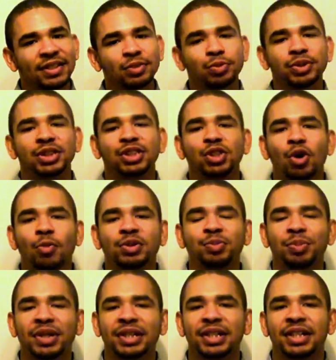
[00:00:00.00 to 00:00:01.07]
This was Job
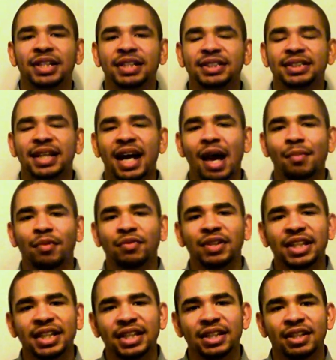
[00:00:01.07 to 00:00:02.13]
speaking in his time of
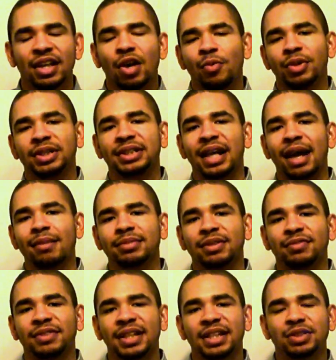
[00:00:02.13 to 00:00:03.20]
need, when times
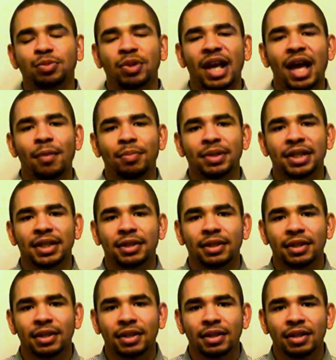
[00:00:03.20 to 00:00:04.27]
of things were happening.
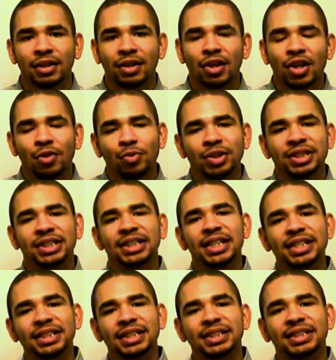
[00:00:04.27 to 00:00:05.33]
When
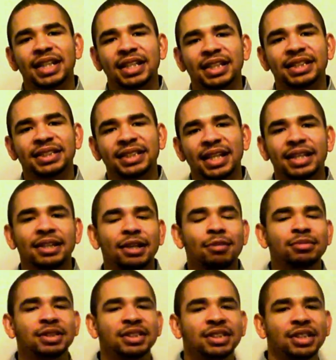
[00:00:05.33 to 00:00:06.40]
Jesus said that Satan
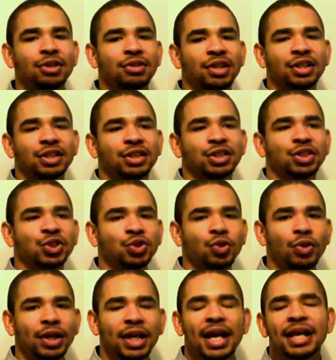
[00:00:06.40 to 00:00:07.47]
comes to steal, kill, and
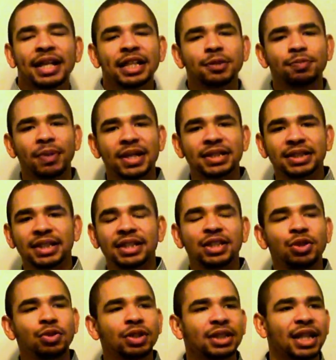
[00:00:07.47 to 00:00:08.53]
destroy, that's basically
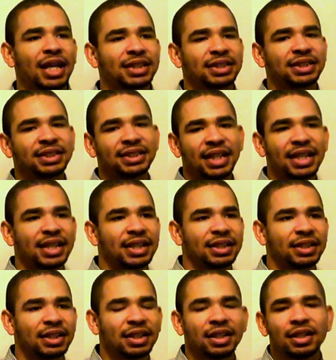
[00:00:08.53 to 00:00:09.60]
utilizing
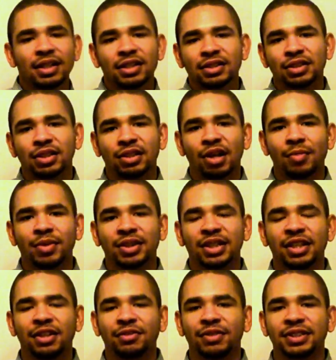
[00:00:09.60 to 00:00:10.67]
Satan to come and
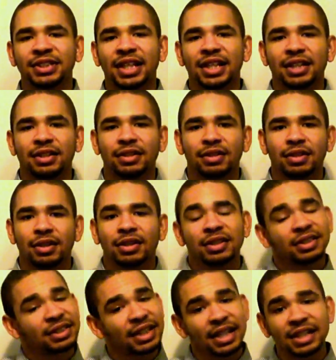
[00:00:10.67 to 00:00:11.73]
give and take.
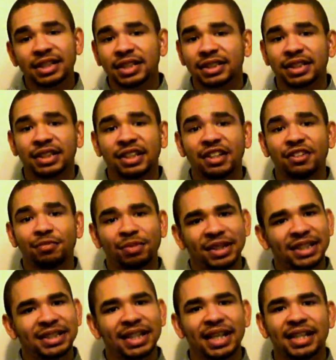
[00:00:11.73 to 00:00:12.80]
Satan doesn't give, but
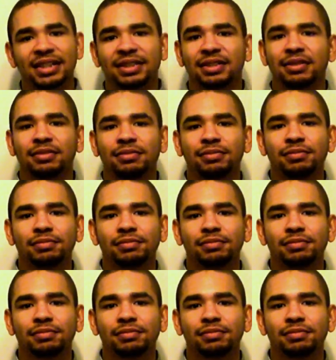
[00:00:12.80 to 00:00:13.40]
he takes.